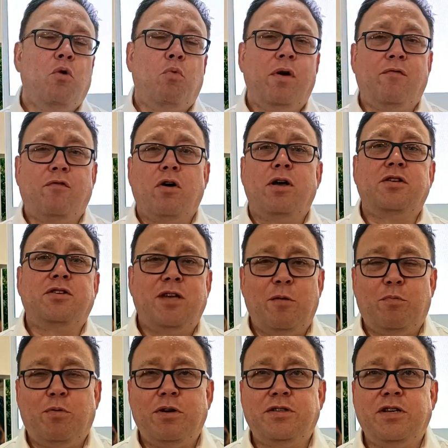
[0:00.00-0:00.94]
We've got a
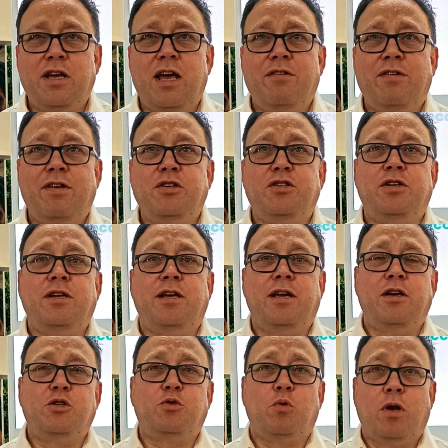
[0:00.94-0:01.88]
separate set of
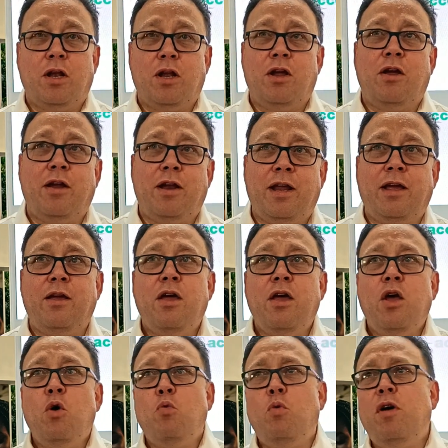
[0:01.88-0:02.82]
engineers. We're learning.
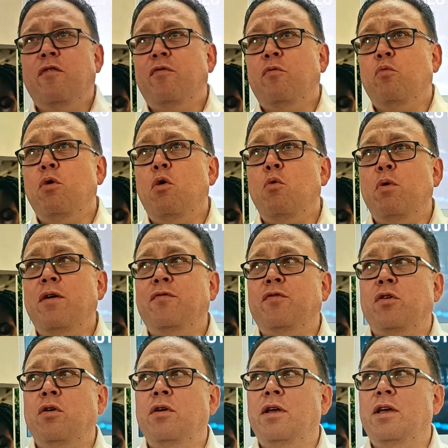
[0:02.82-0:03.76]
What
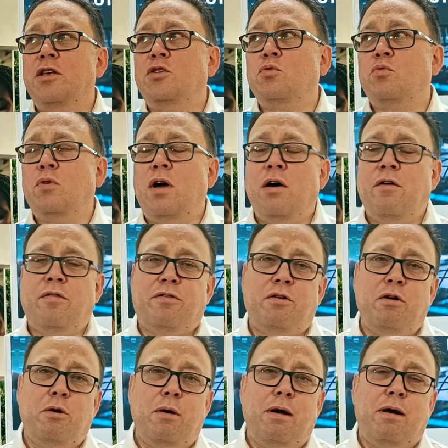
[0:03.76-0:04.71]
we've done is through
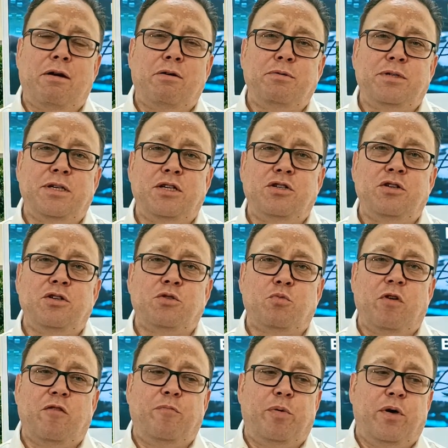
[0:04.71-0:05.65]
our
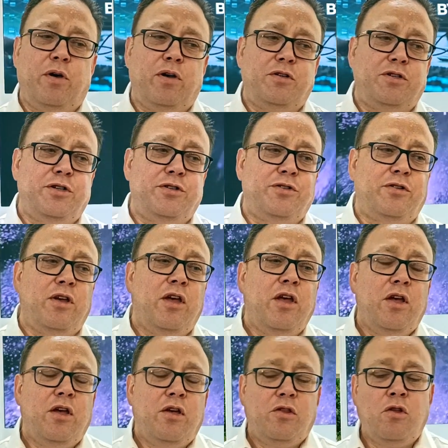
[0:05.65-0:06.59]
acquisitions, we've purchased
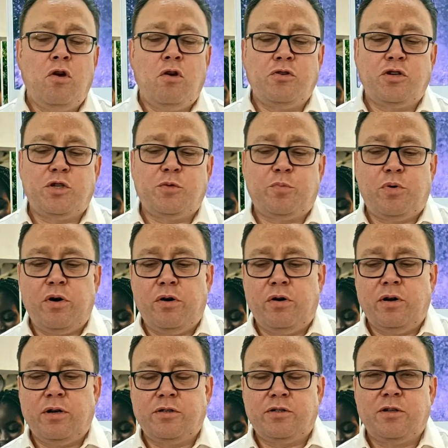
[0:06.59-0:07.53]
not just
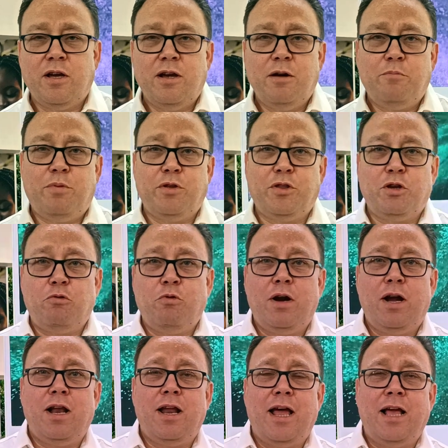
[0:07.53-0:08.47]
products, but the
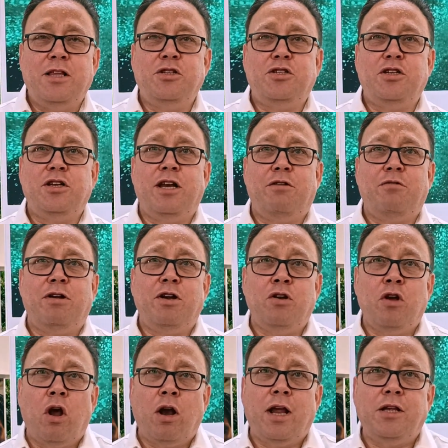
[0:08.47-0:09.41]
real
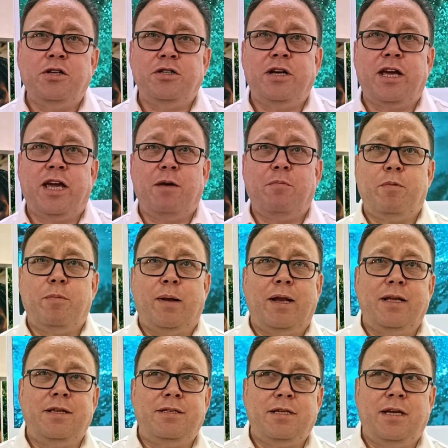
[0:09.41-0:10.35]
engineering knowledge and
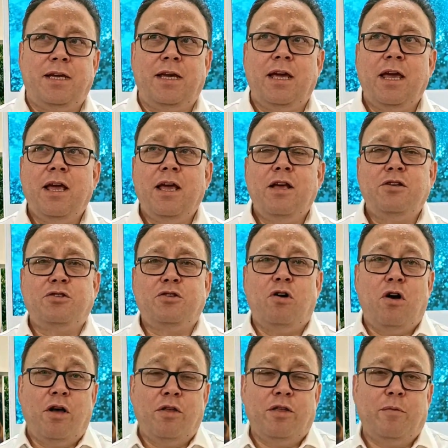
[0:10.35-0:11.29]
capability. So
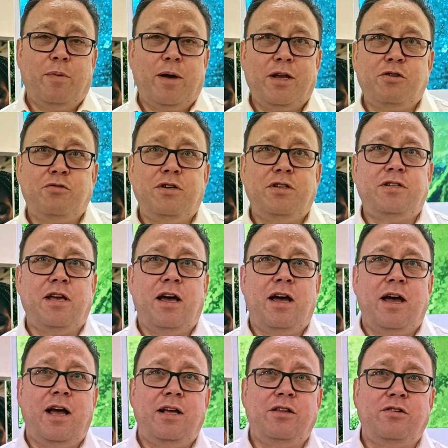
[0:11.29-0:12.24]
on the battery
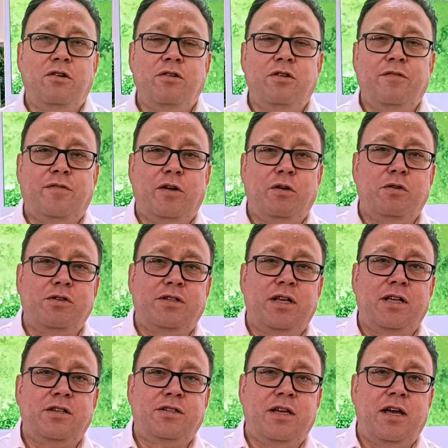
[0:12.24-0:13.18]
side, on the fuel
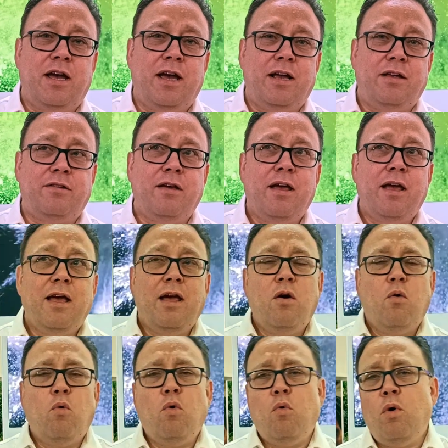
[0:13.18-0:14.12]
cell side.
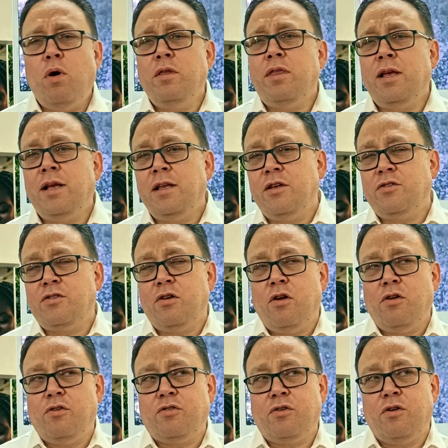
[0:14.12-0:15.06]
One thing that's
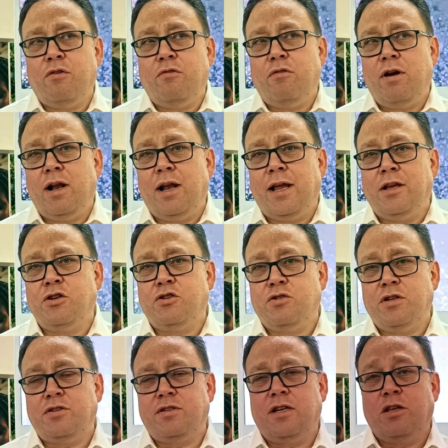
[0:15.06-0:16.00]
also really
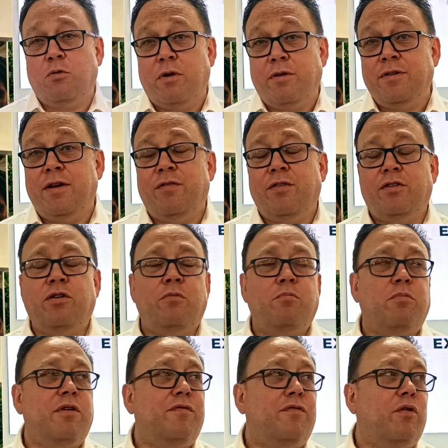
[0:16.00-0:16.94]
interesting that we've never
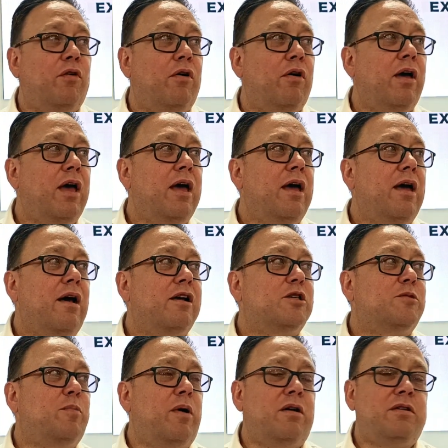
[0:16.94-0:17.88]
done before,
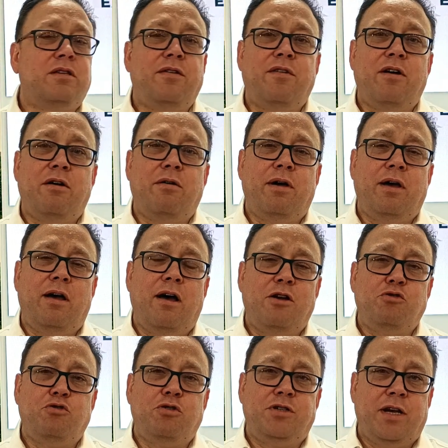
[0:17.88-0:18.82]
as part of our
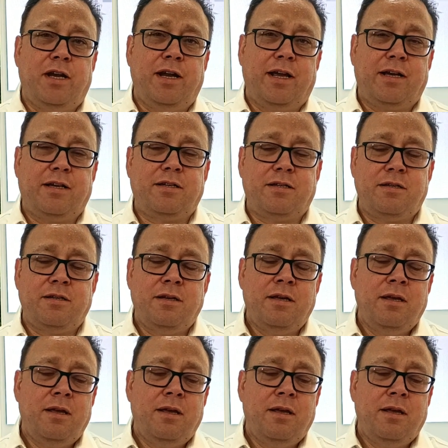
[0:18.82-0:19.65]
Hydrogenics